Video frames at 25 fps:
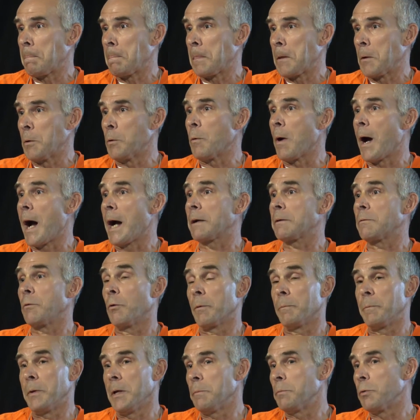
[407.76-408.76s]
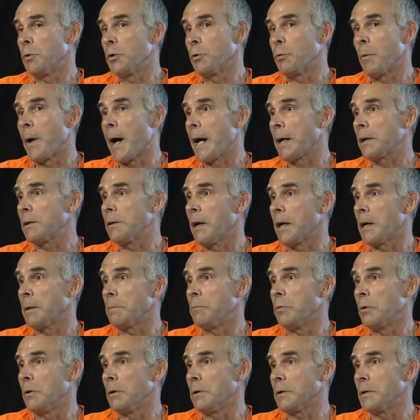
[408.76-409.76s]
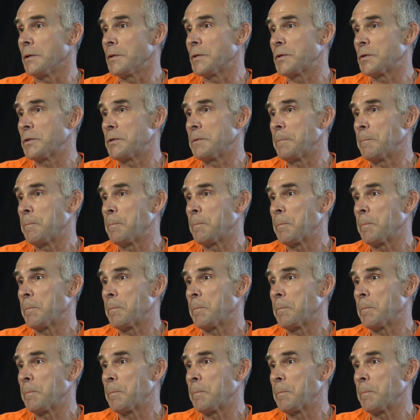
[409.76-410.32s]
who act, or people who act like bullies